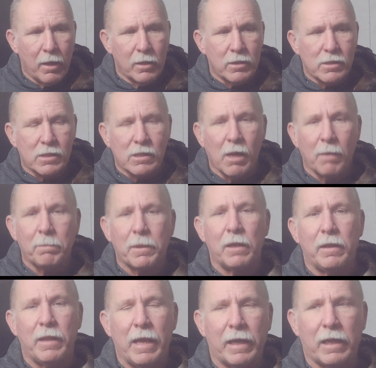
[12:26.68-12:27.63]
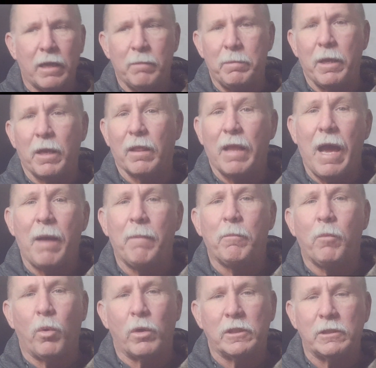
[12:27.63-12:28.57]
something that can be a
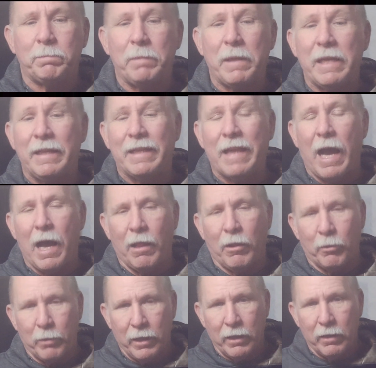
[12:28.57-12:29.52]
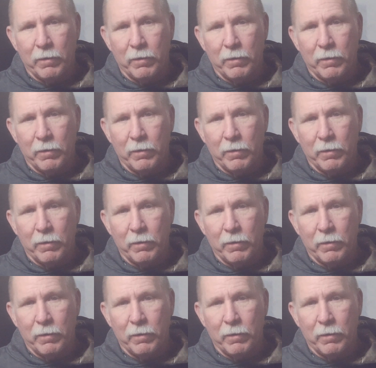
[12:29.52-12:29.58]
lot more speed tolerant.